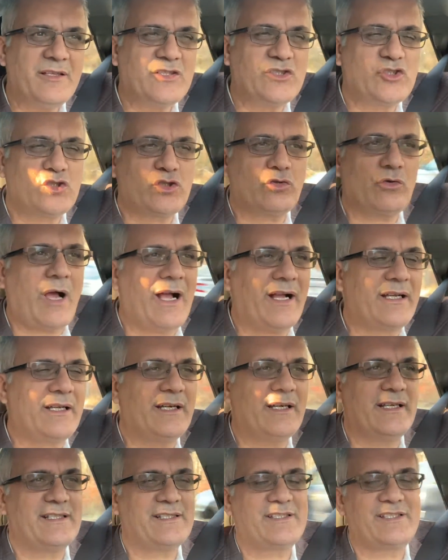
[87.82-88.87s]
truck.
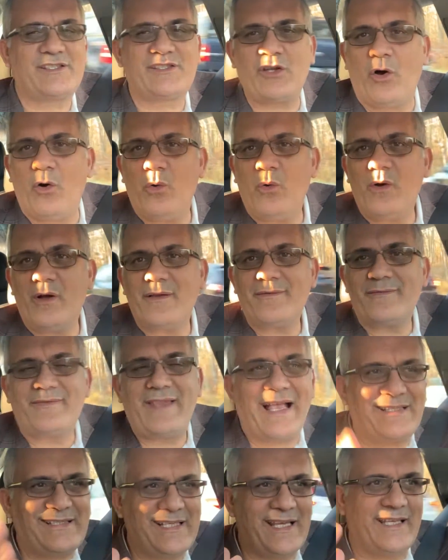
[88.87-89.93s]
So
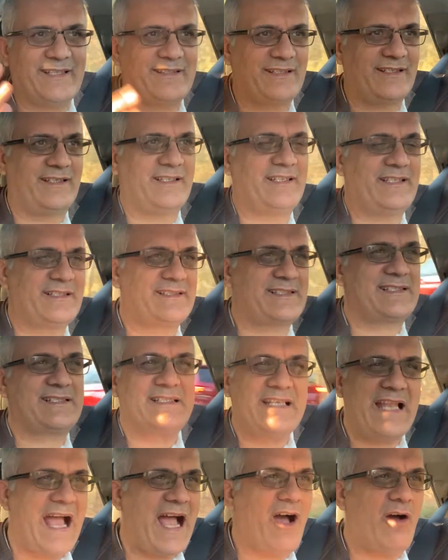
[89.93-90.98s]
that's it. It's
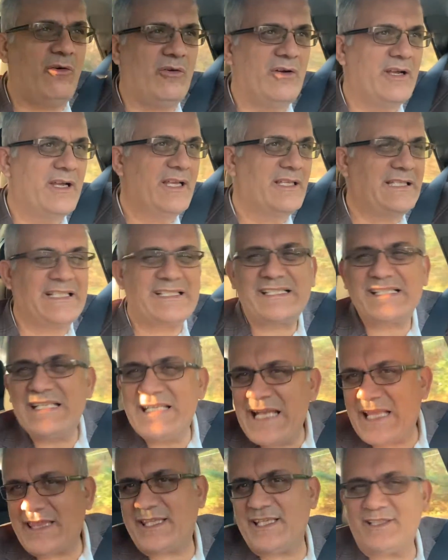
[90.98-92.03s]
now, there's
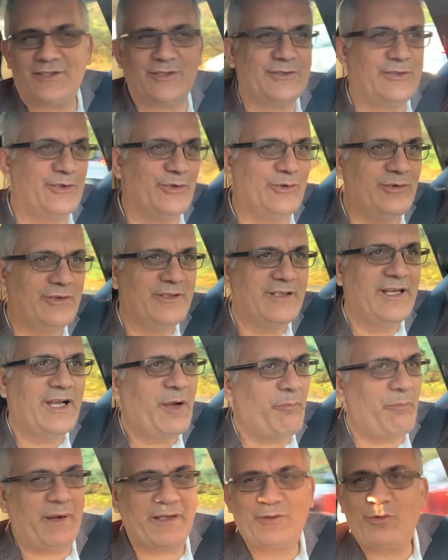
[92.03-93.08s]
nothing to do
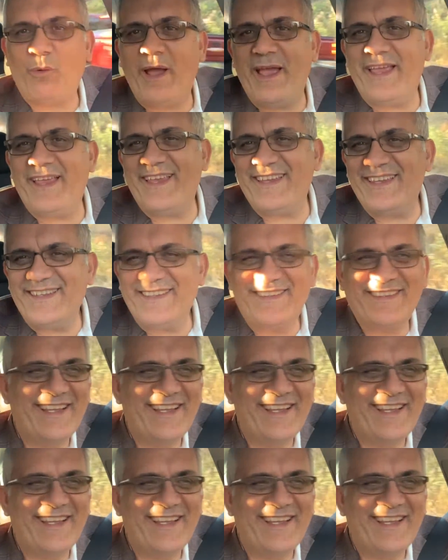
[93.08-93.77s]
but wait.